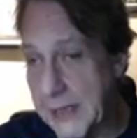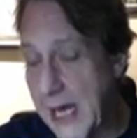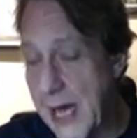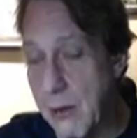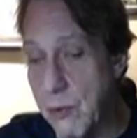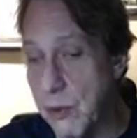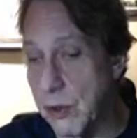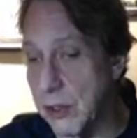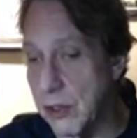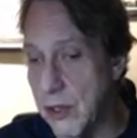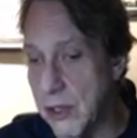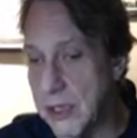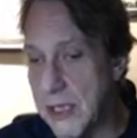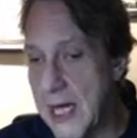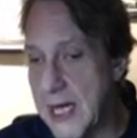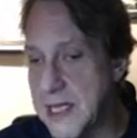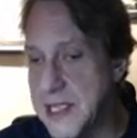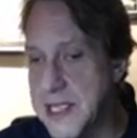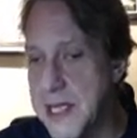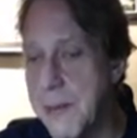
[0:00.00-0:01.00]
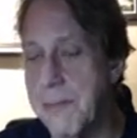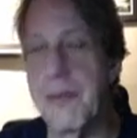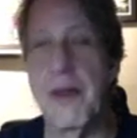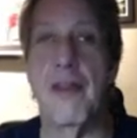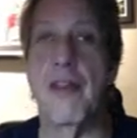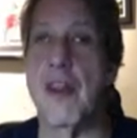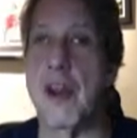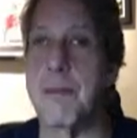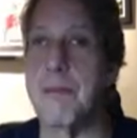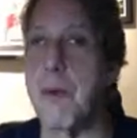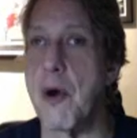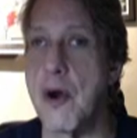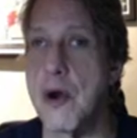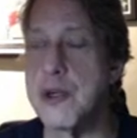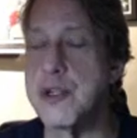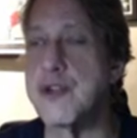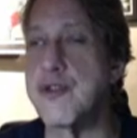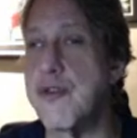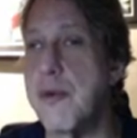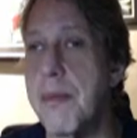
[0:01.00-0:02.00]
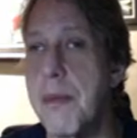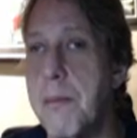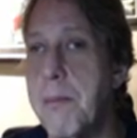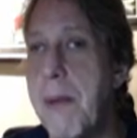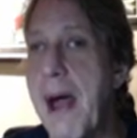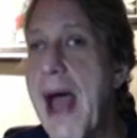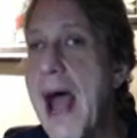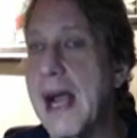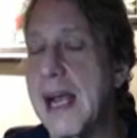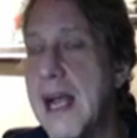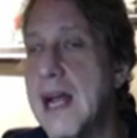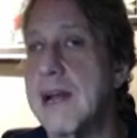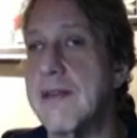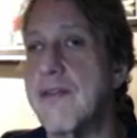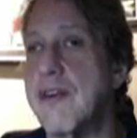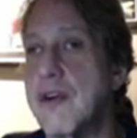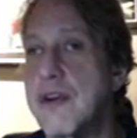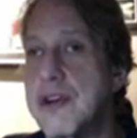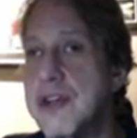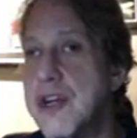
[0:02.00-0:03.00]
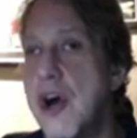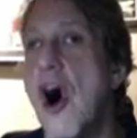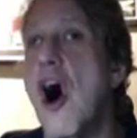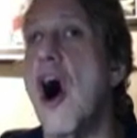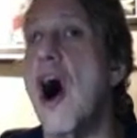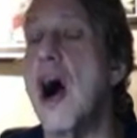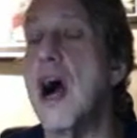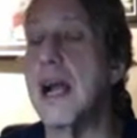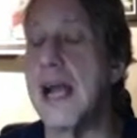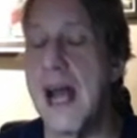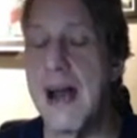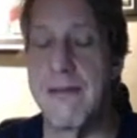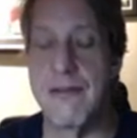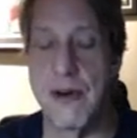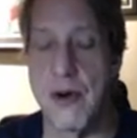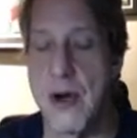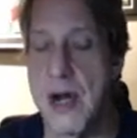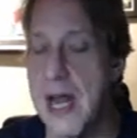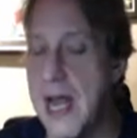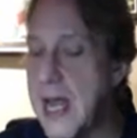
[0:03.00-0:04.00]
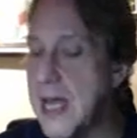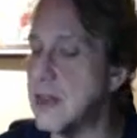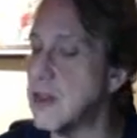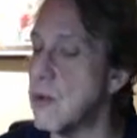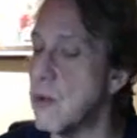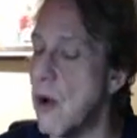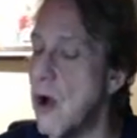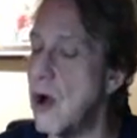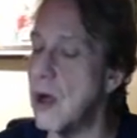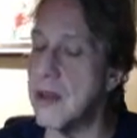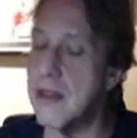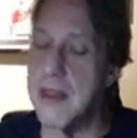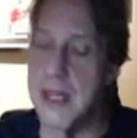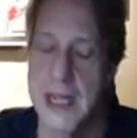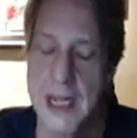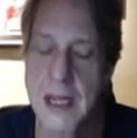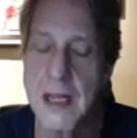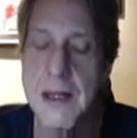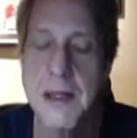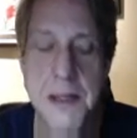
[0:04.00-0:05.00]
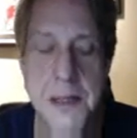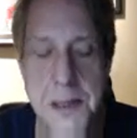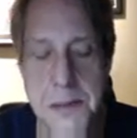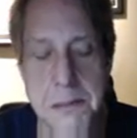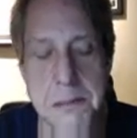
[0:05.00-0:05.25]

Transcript: It will look like something that emerged from the back end of your dog after it ate the wrong thing.